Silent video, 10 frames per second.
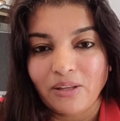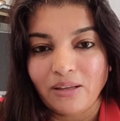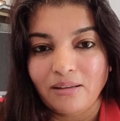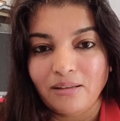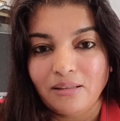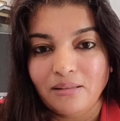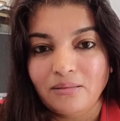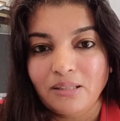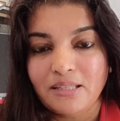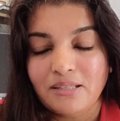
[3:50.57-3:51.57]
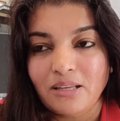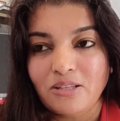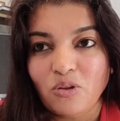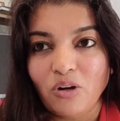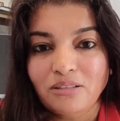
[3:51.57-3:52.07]

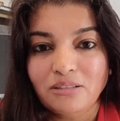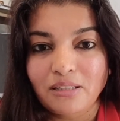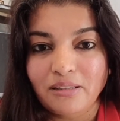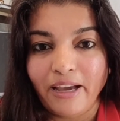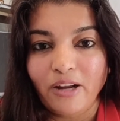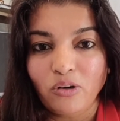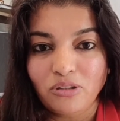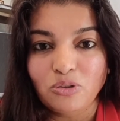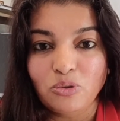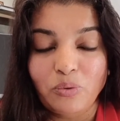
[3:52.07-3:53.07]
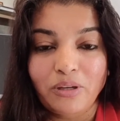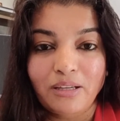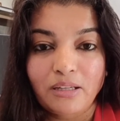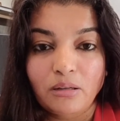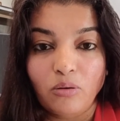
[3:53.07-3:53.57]
It's not, they are not
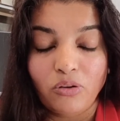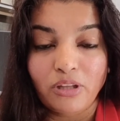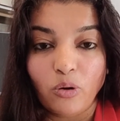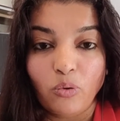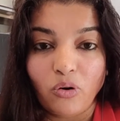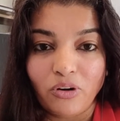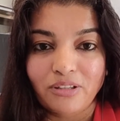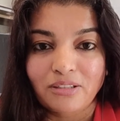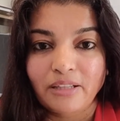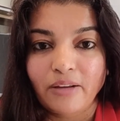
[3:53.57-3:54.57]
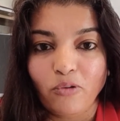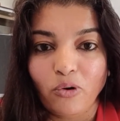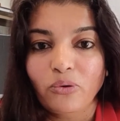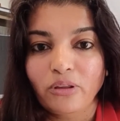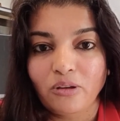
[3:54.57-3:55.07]
doing it on their own orders, they are
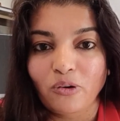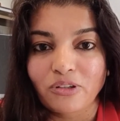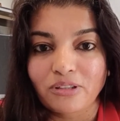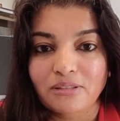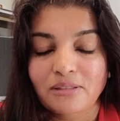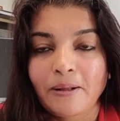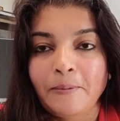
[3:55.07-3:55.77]
following the orders.